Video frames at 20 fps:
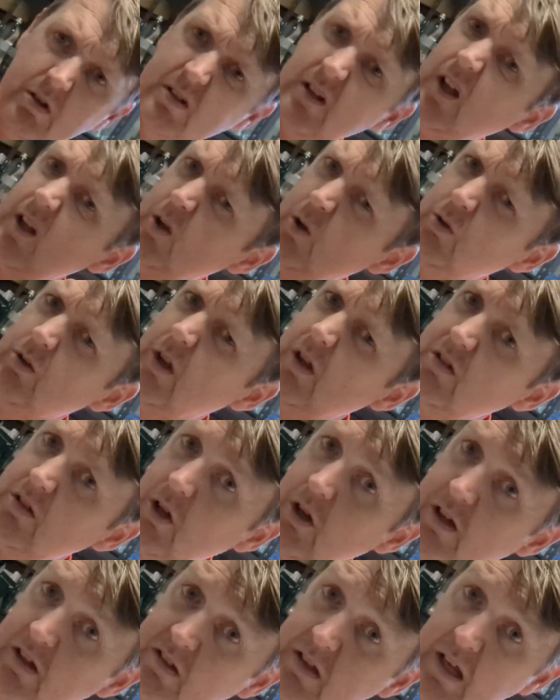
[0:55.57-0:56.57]
it, along those
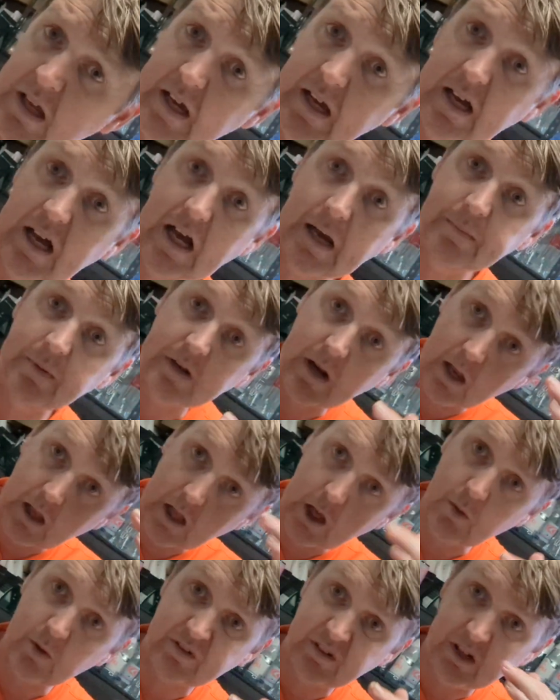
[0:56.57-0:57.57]
lines, at a
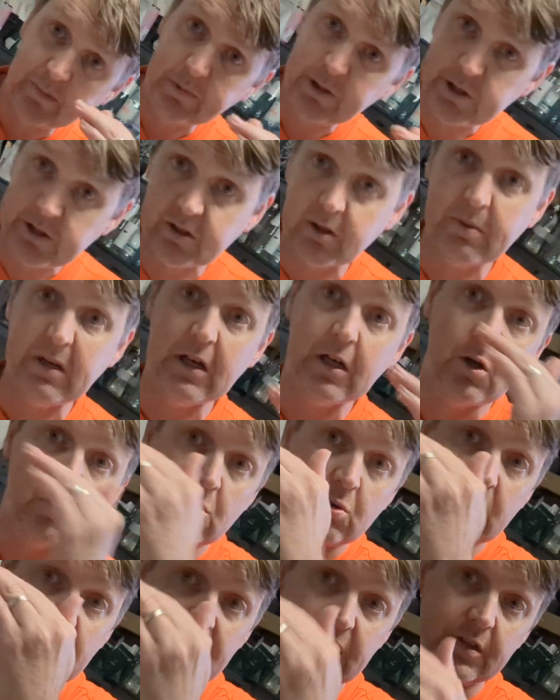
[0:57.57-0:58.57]
lower temperature and a bit
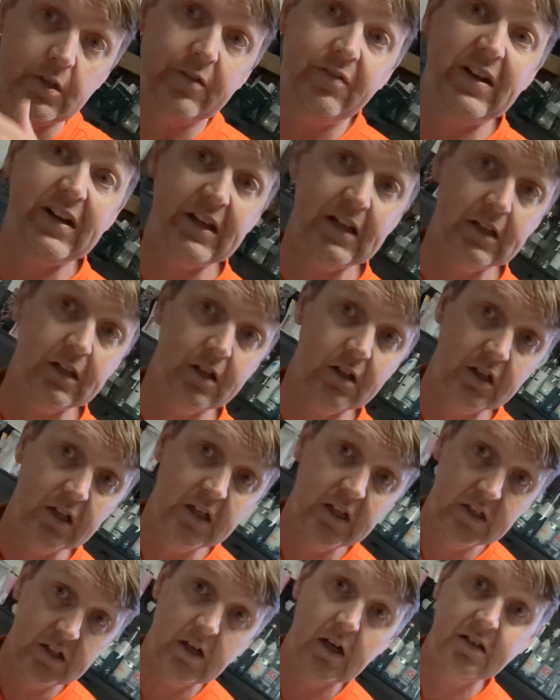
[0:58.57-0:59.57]
longer than the regular
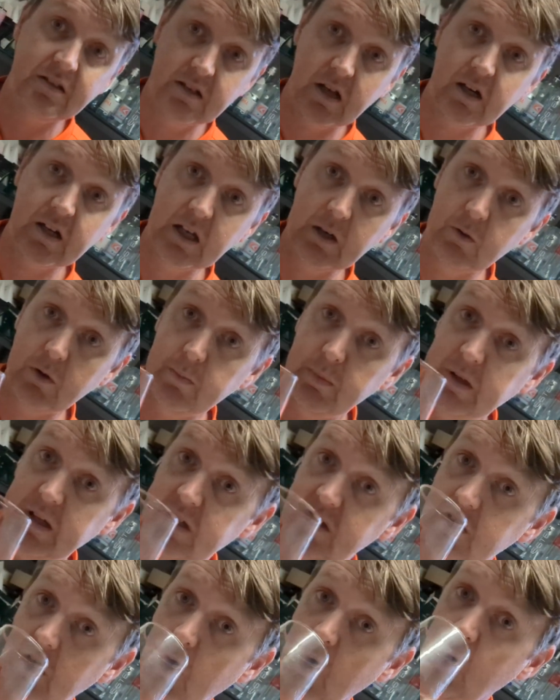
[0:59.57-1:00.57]
sake would be.
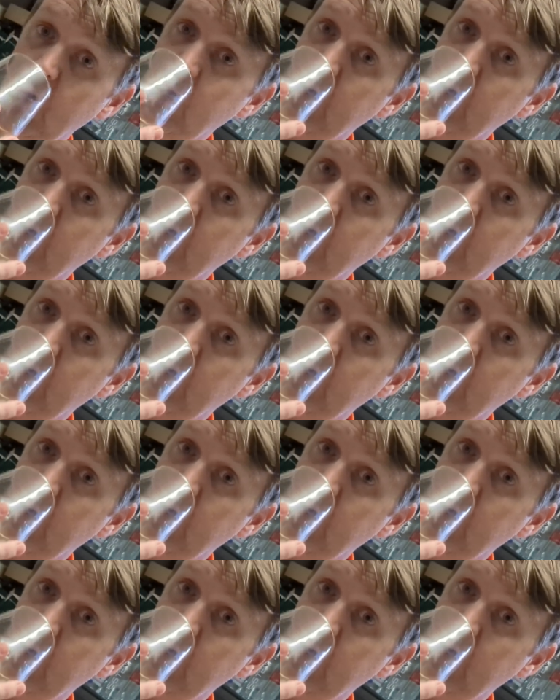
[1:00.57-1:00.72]
So